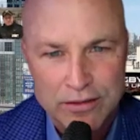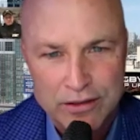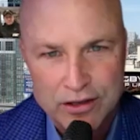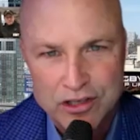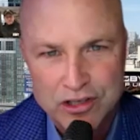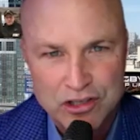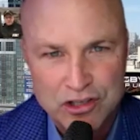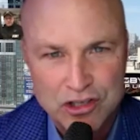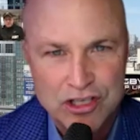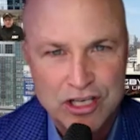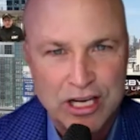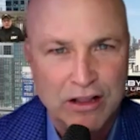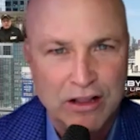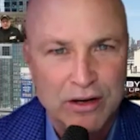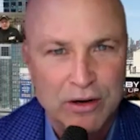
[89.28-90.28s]
this is just
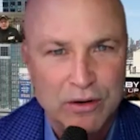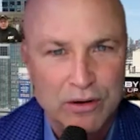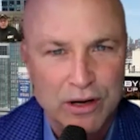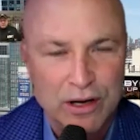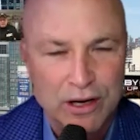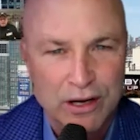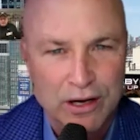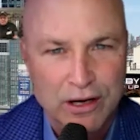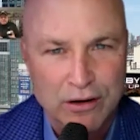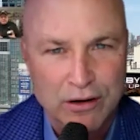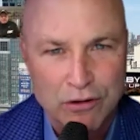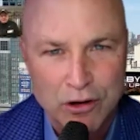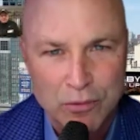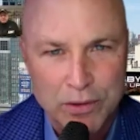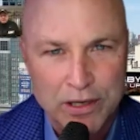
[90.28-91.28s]
killing
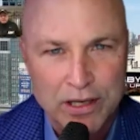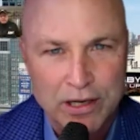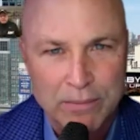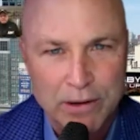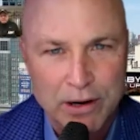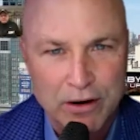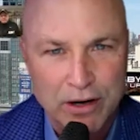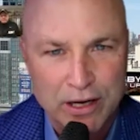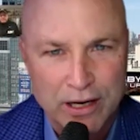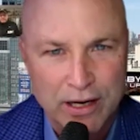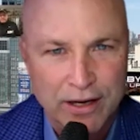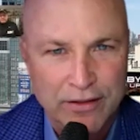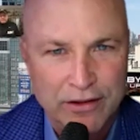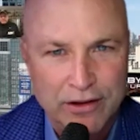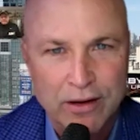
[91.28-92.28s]
rugby in America
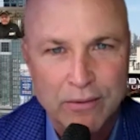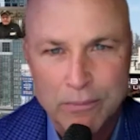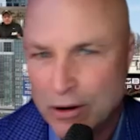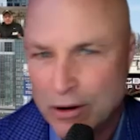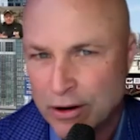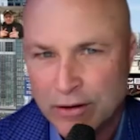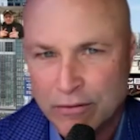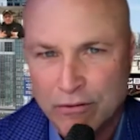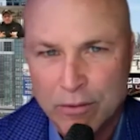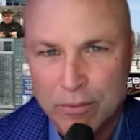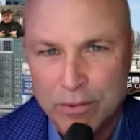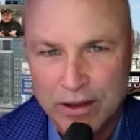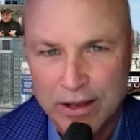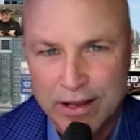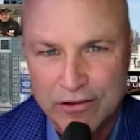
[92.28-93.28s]
and the American
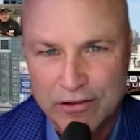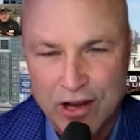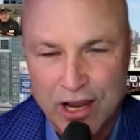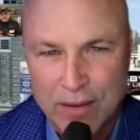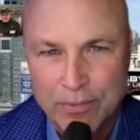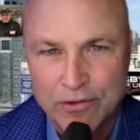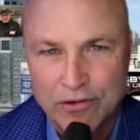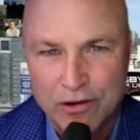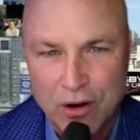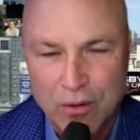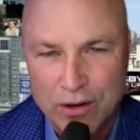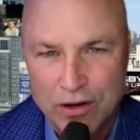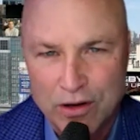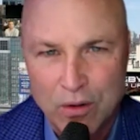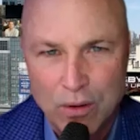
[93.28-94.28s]
rugby landscape is
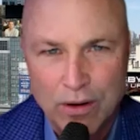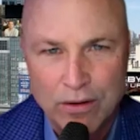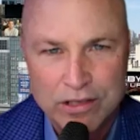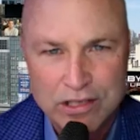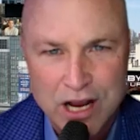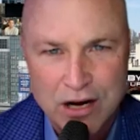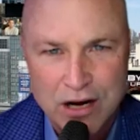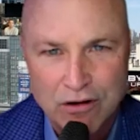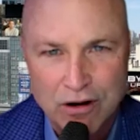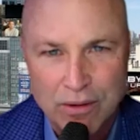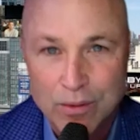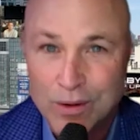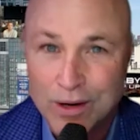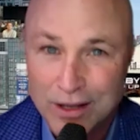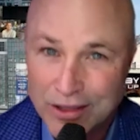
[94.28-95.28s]
going nowhere, it's not
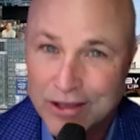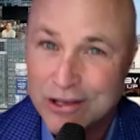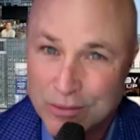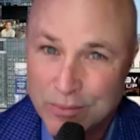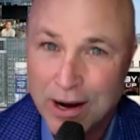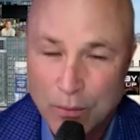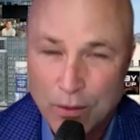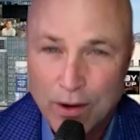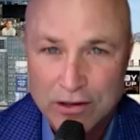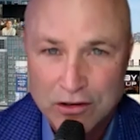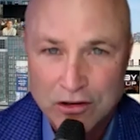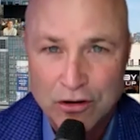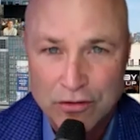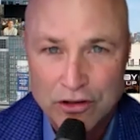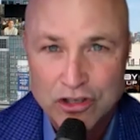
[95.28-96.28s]
growing, well, you might want to
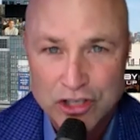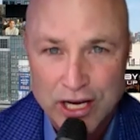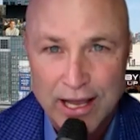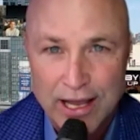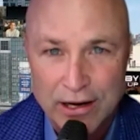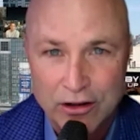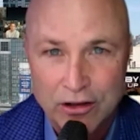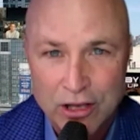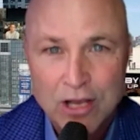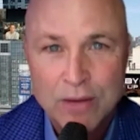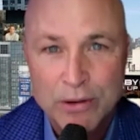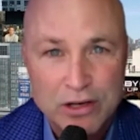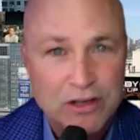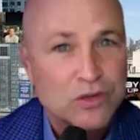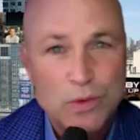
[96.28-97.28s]
turn the channel
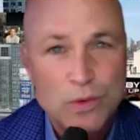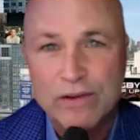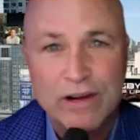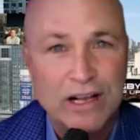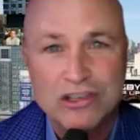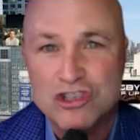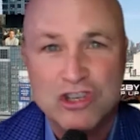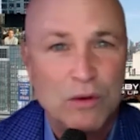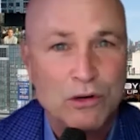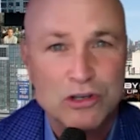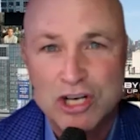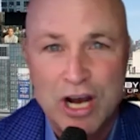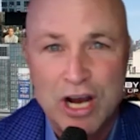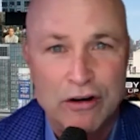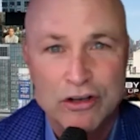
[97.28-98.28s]
because we've got so
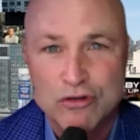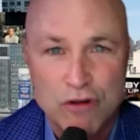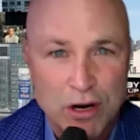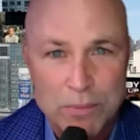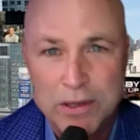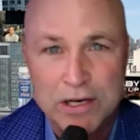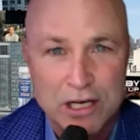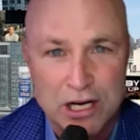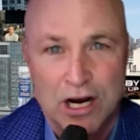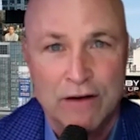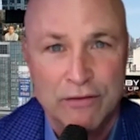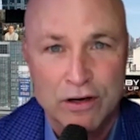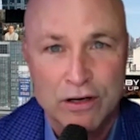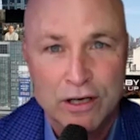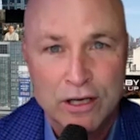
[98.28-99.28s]
much college rugby to
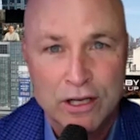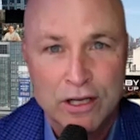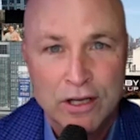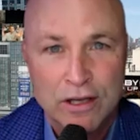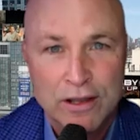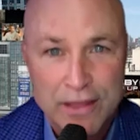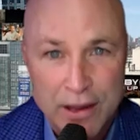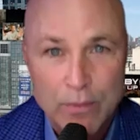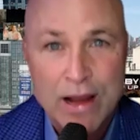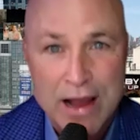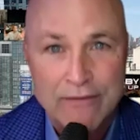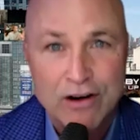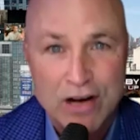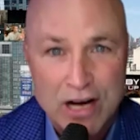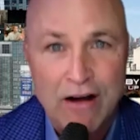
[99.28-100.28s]
cover that we
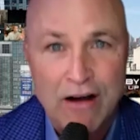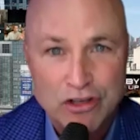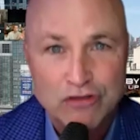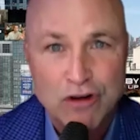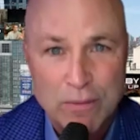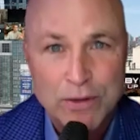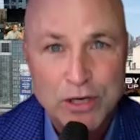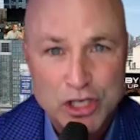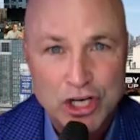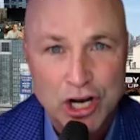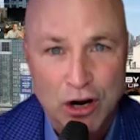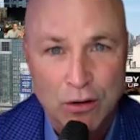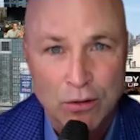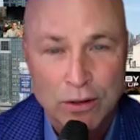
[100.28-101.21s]
have a college rugby show.